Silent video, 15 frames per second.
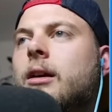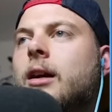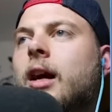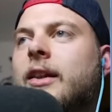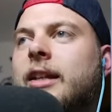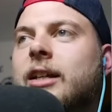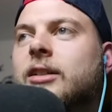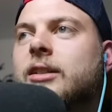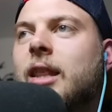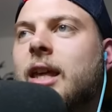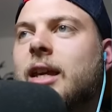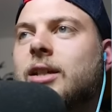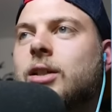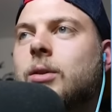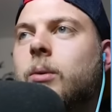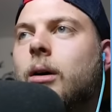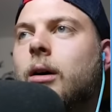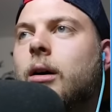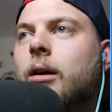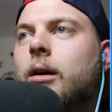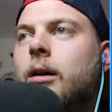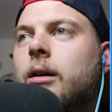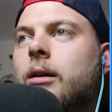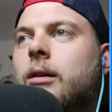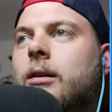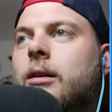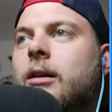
And then you go to this one.